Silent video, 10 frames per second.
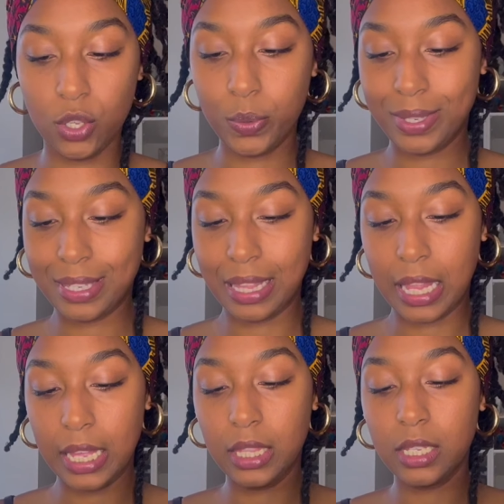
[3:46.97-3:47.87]
you
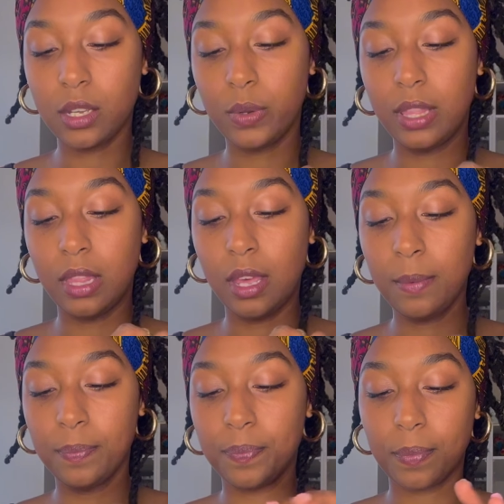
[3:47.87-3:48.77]
slide this on in there.
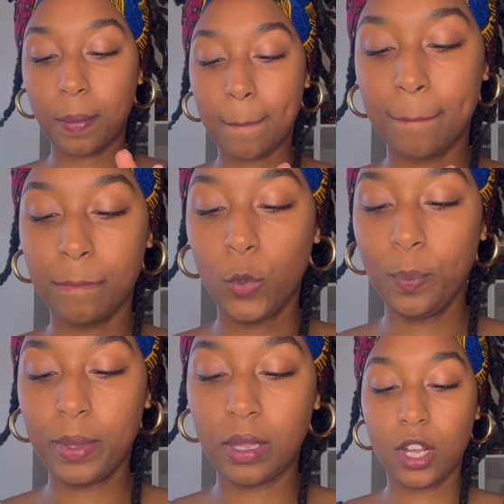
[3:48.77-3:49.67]

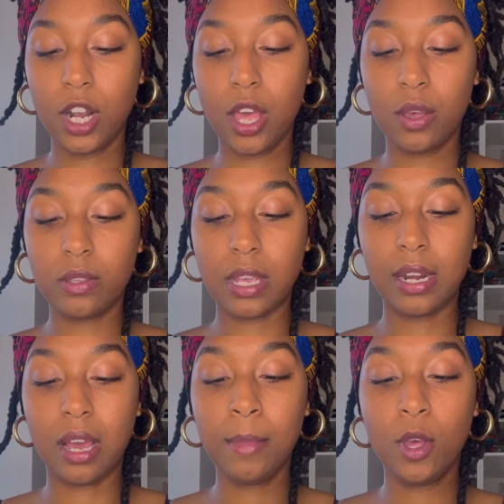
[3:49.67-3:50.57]
Close,
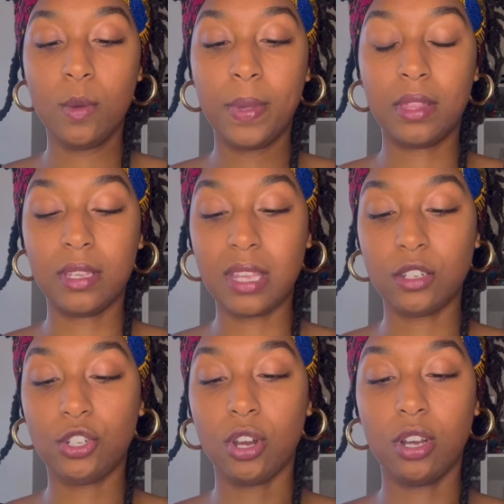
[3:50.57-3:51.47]
and I'm hoping this
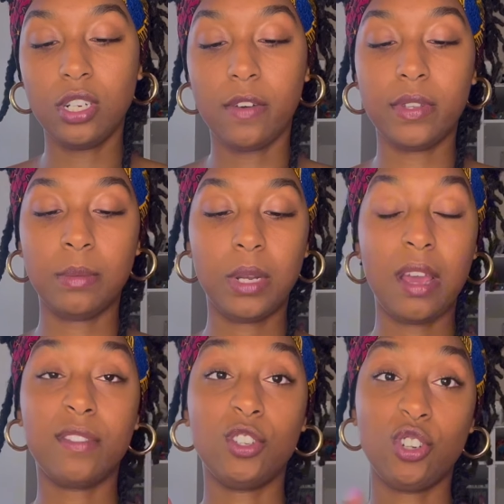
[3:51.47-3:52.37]
has charge, otherwise I'm gonna
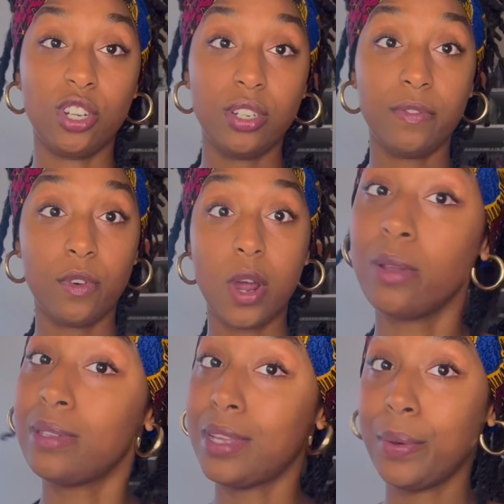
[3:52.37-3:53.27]
have to charge it for a
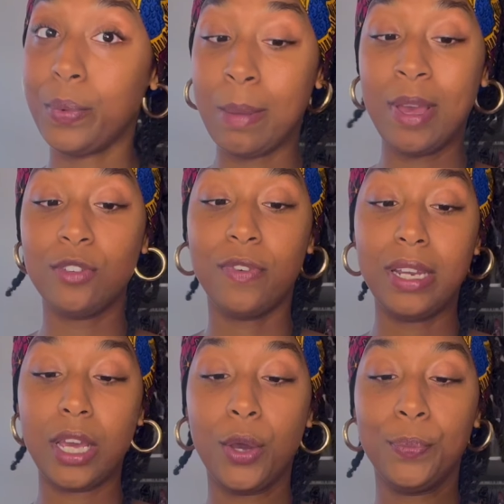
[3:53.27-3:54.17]
while, so we're about to find out.